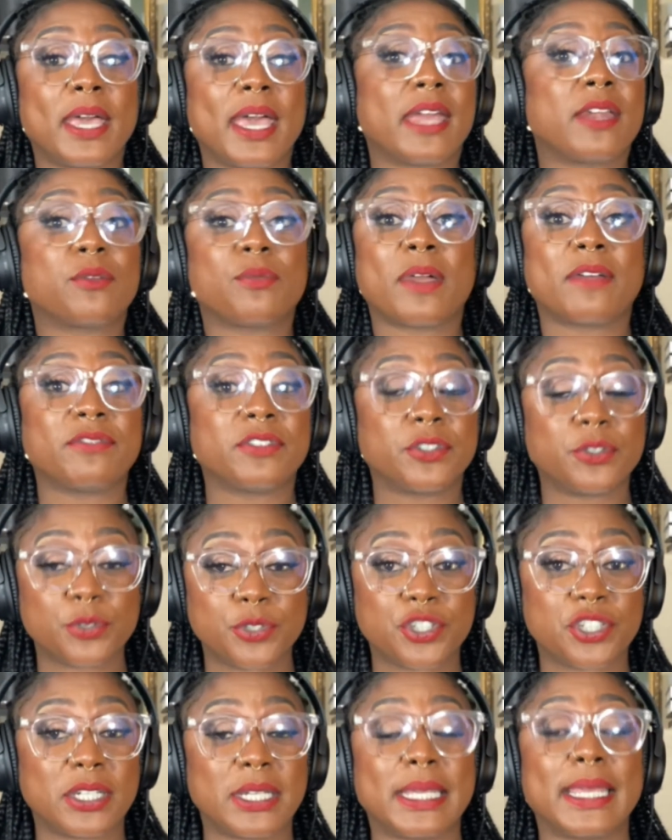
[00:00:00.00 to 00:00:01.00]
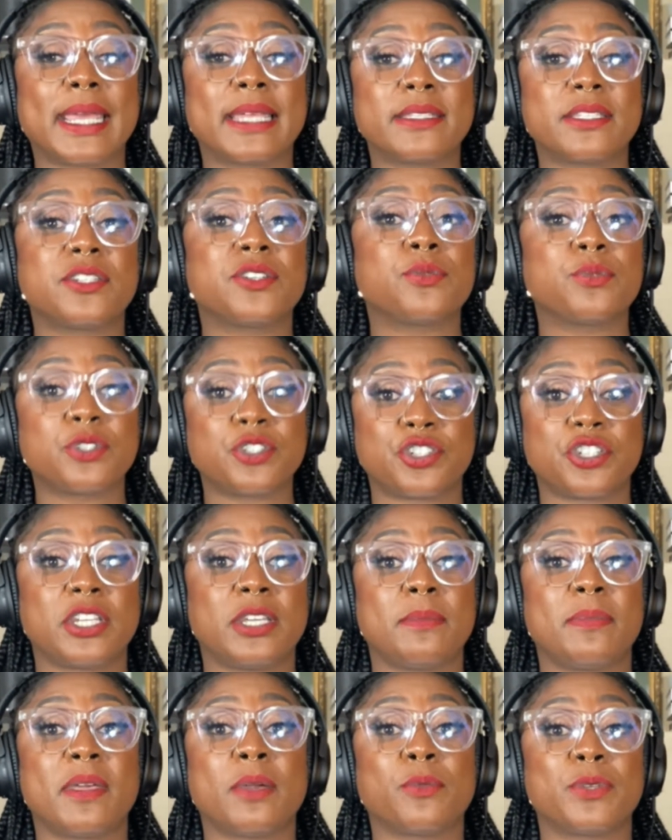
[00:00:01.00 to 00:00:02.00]
had a revolution against a
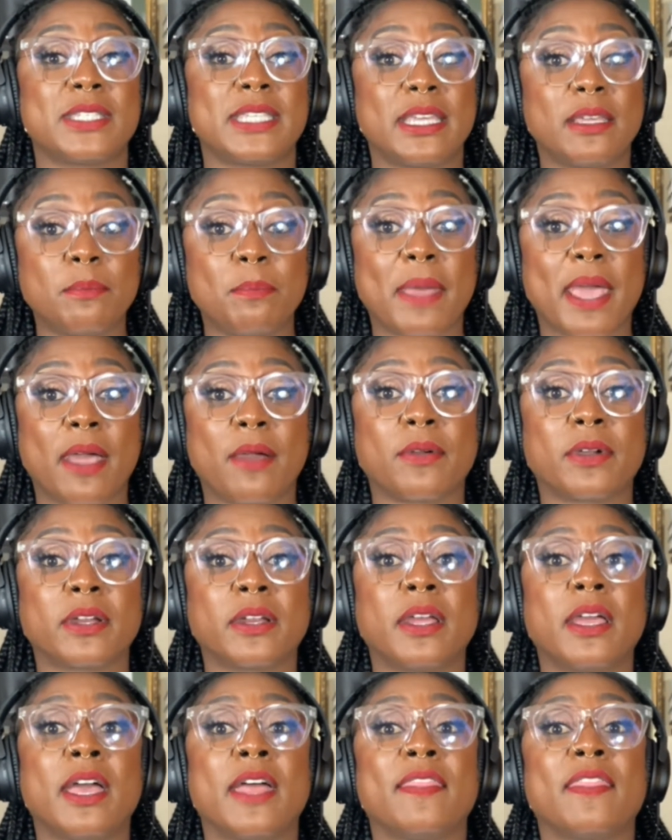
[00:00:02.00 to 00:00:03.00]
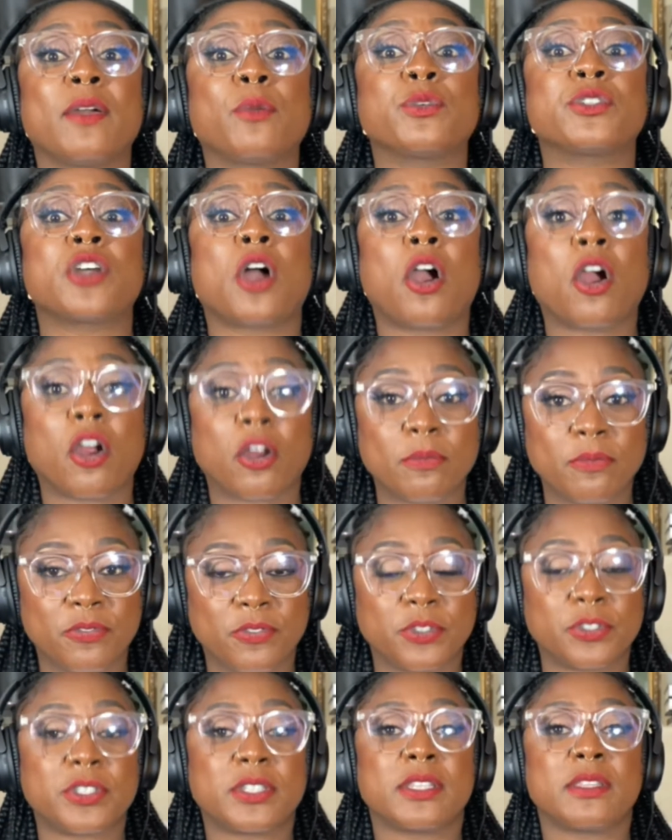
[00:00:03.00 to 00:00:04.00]
regime that was in power that was
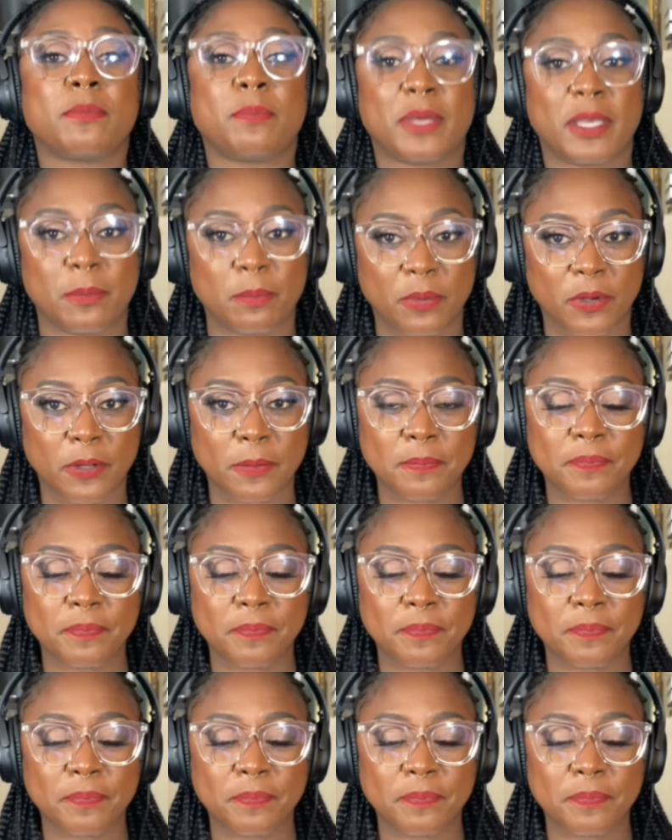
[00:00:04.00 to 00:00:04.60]
harmful to the people.